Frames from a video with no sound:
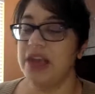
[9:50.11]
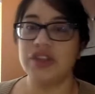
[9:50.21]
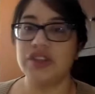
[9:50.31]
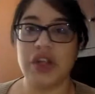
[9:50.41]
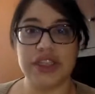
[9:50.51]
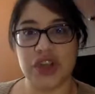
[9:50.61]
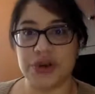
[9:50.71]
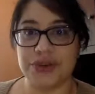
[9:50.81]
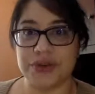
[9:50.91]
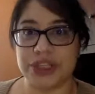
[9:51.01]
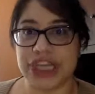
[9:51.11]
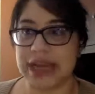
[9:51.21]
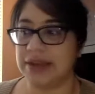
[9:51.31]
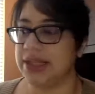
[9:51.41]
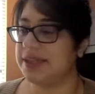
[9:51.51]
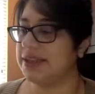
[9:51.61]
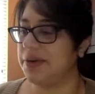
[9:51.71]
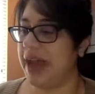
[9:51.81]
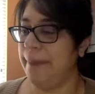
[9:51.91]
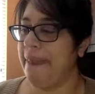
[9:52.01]
So let's go through the checklist.
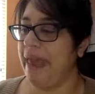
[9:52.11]
Okay,